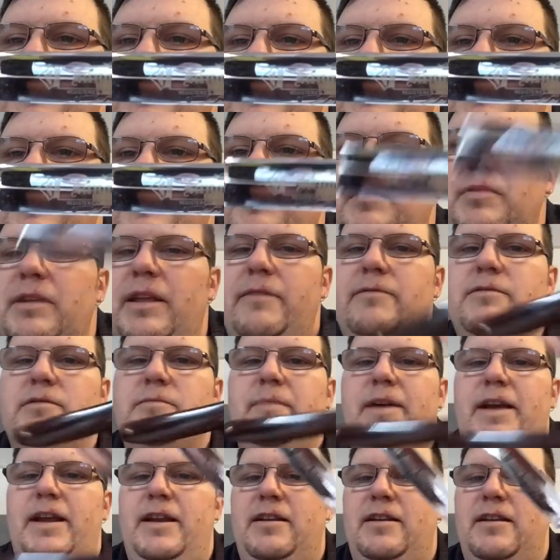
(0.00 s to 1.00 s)
This blade was
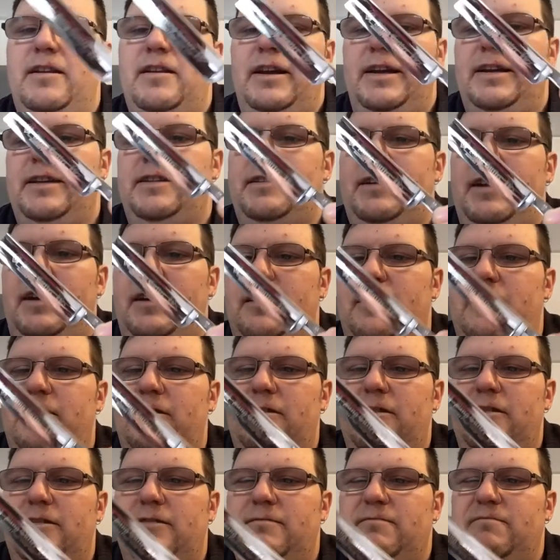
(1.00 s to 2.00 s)
made in
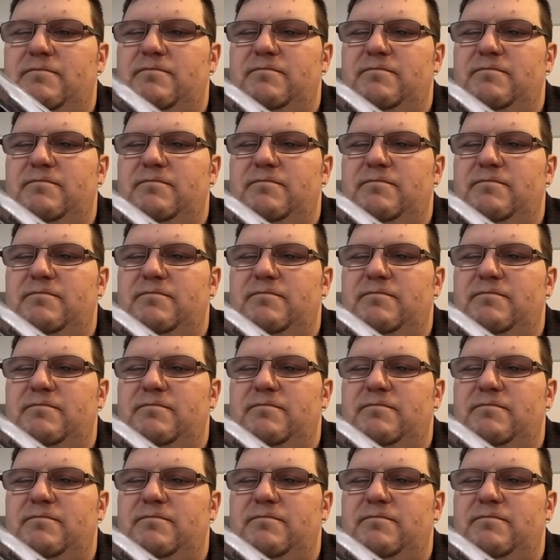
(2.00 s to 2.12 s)
1900